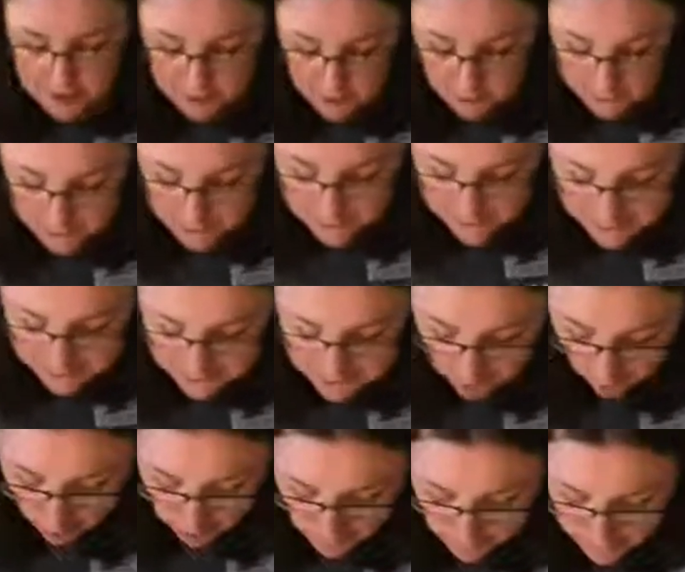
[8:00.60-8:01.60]
So we're just going to
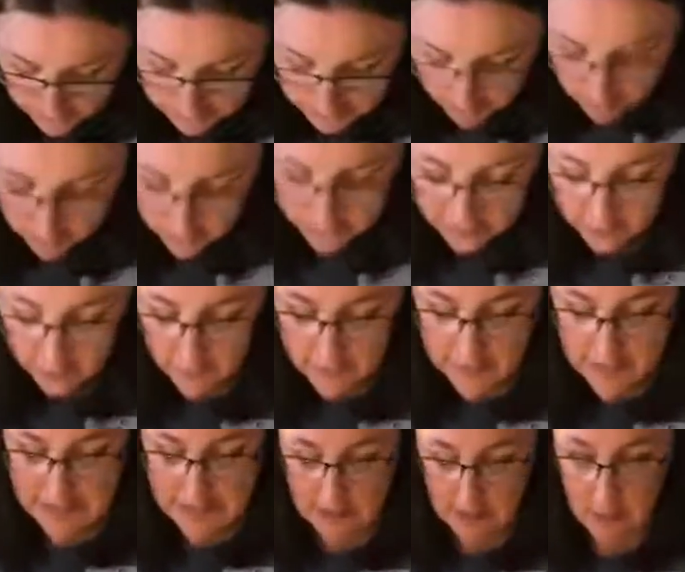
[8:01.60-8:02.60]
start with the circle here on
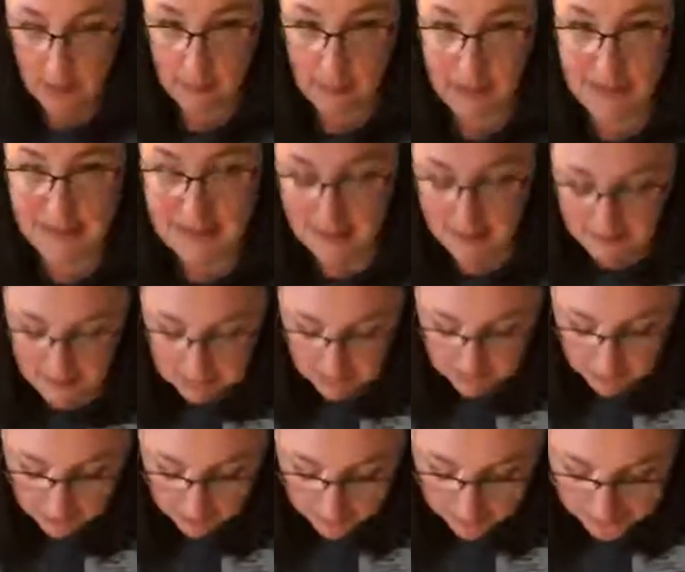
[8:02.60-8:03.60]
the center, and I'm going to tilt it
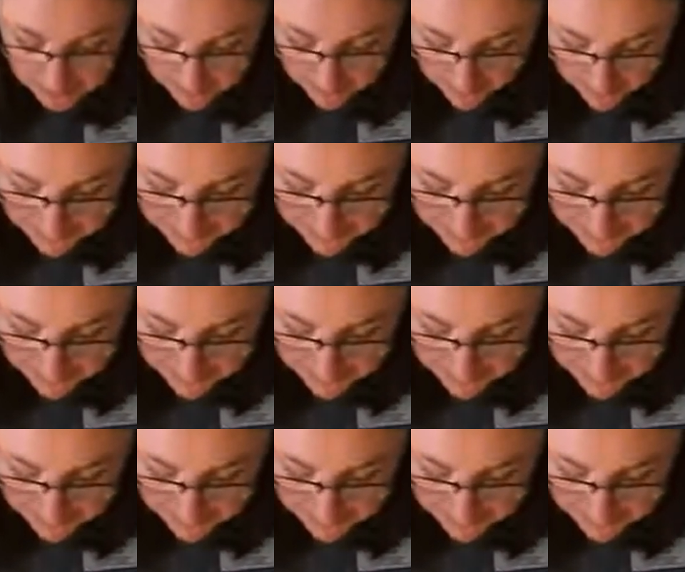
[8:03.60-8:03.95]
up a little bit so you